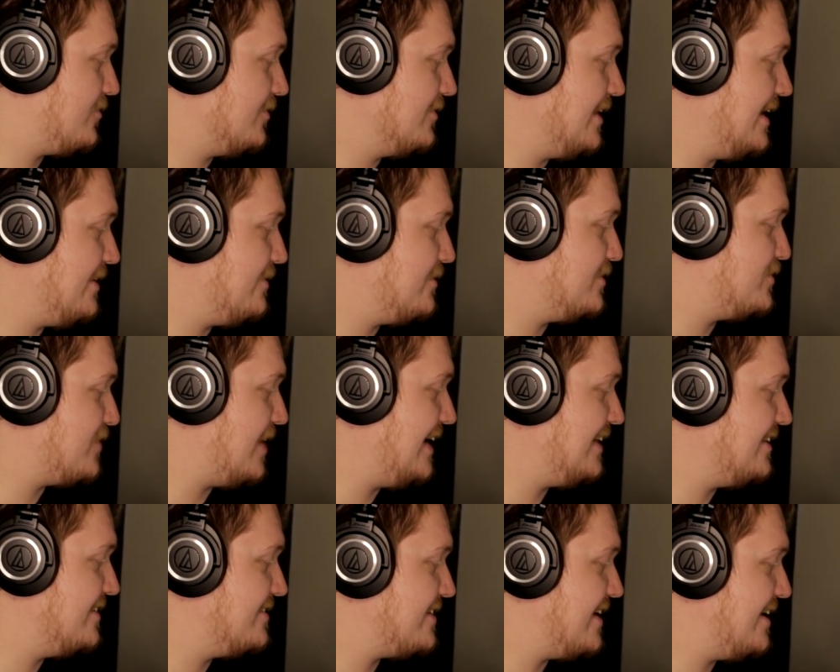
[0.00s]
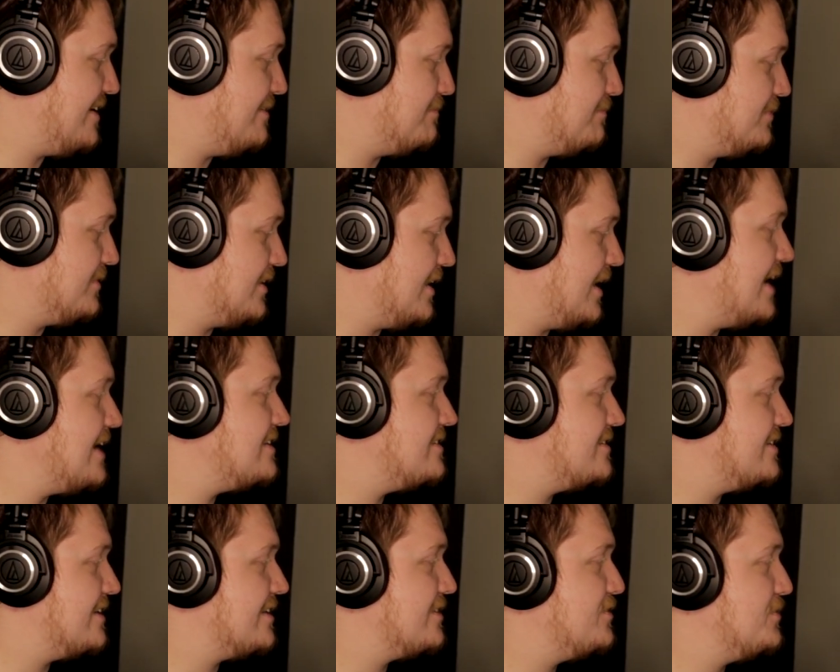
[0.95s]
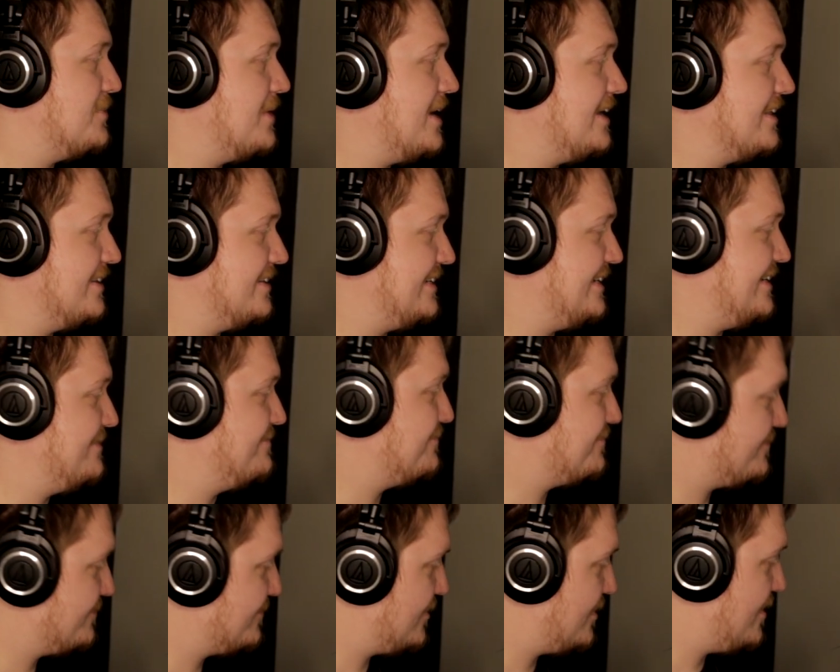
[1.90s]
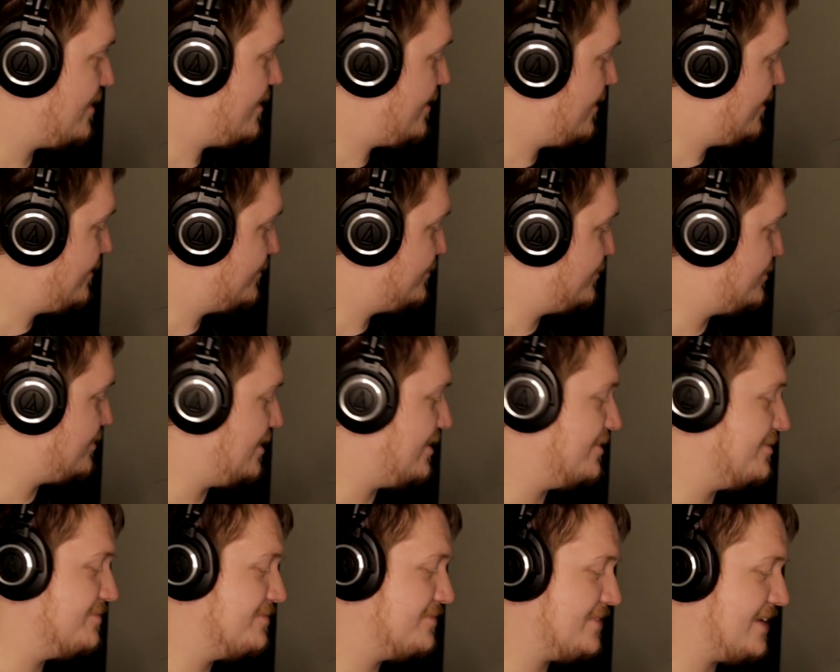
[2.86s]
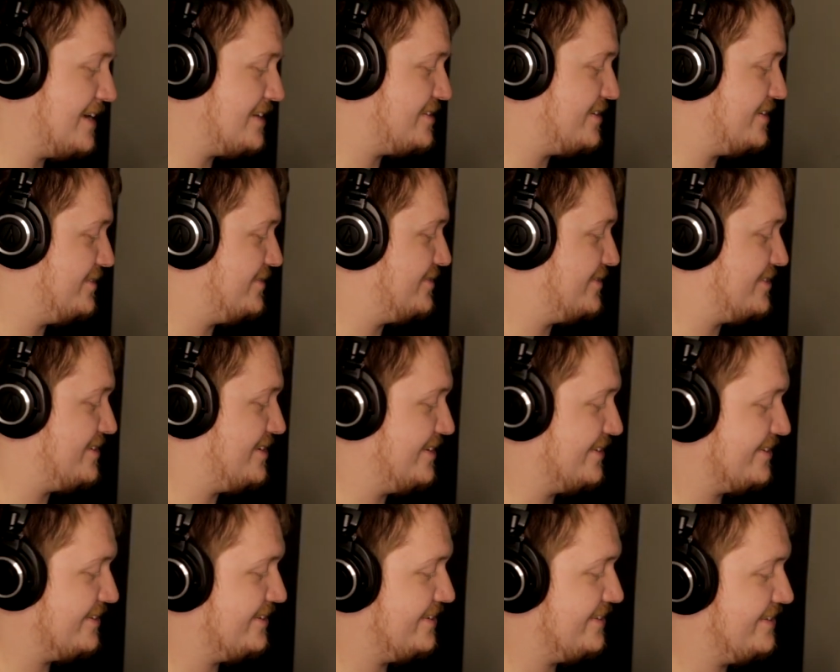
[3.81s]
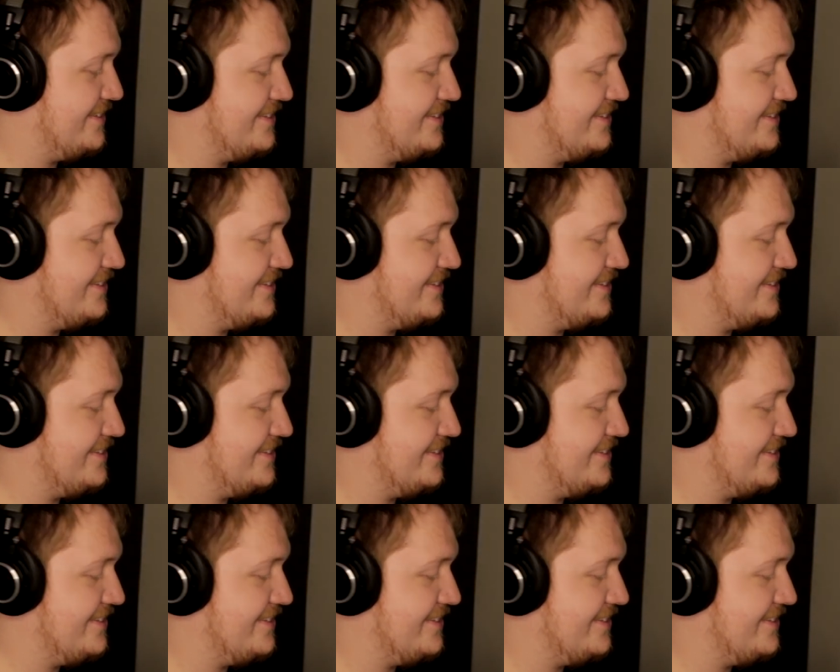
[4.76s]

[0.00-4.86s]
For language violence and implied sexuality. So, that's interesting.